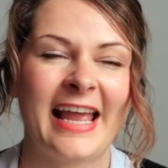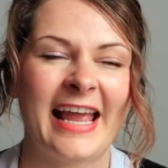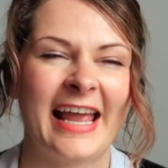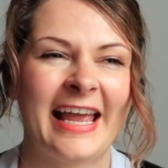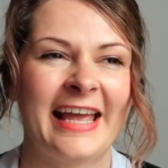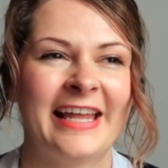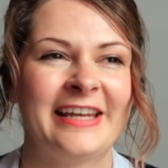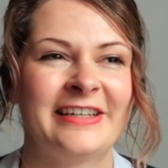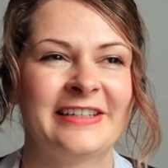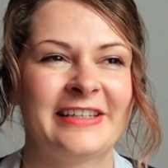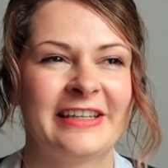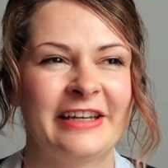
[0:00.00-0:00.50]

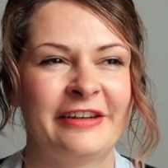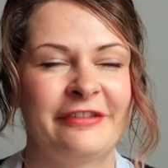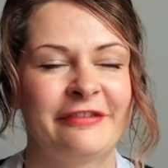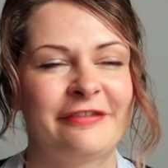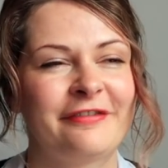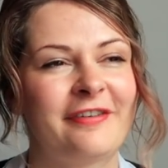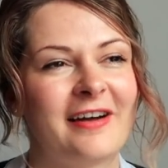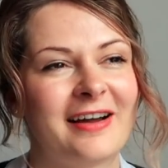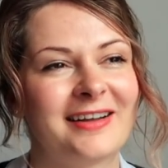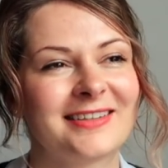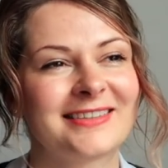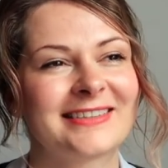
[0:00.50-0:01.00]
And in
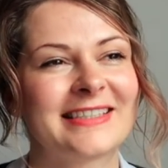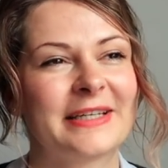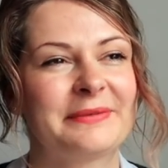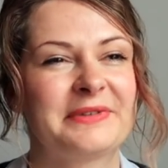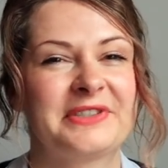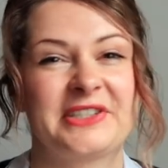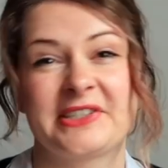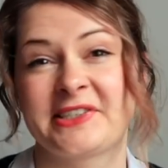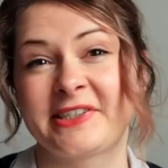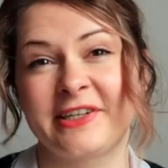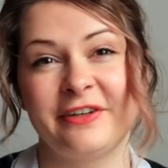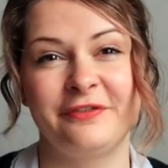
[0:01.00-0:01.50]
France, that
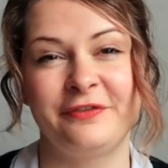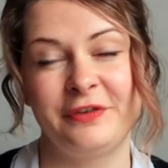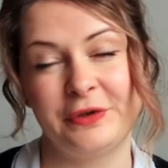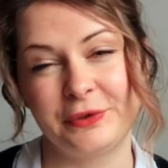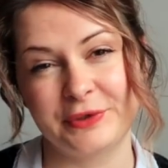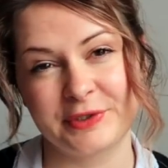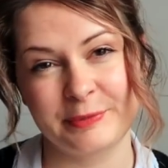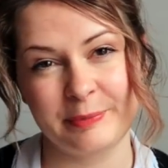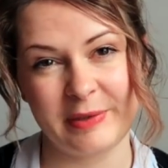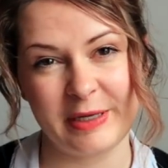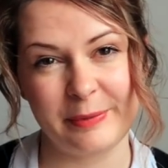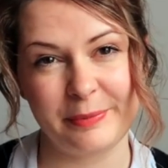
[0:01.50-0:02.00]
would just
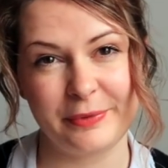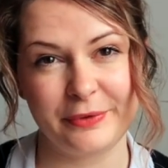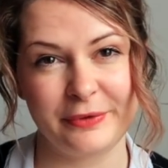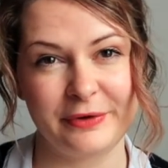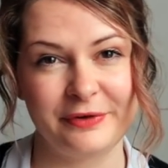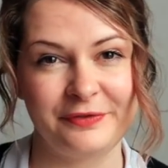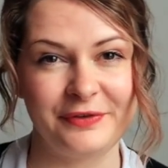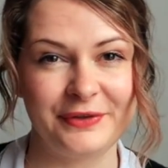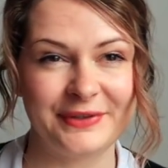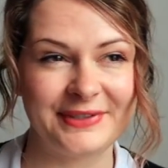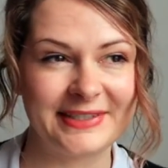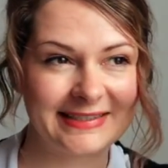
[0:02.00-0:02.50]
confuse people
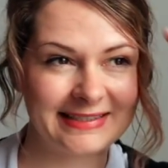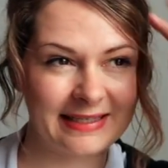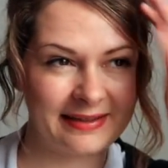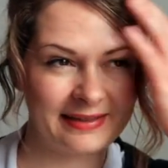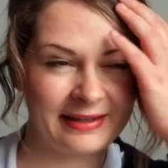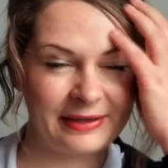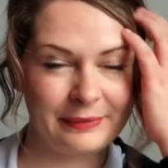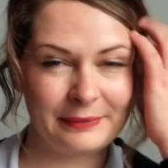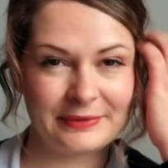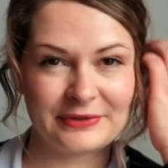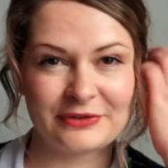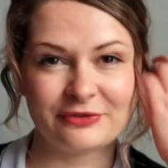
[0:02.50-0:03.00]
if you said
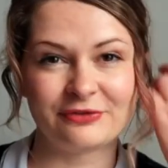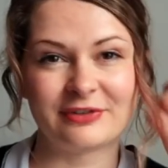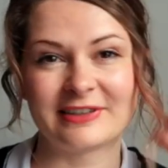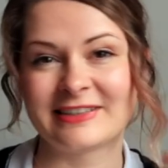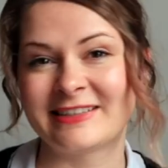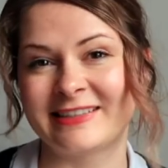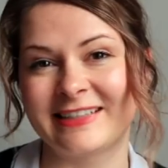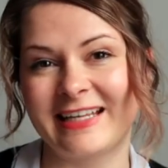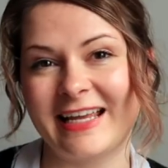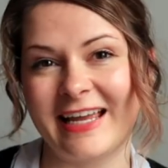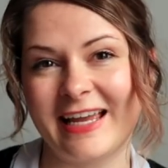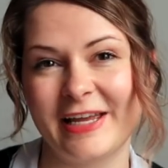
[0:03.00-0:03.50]
something was
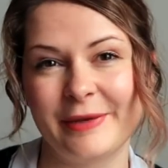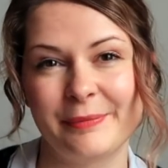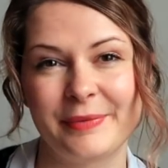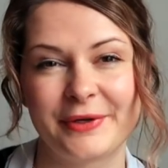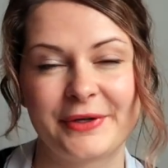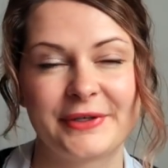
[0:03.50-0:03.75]
risqué,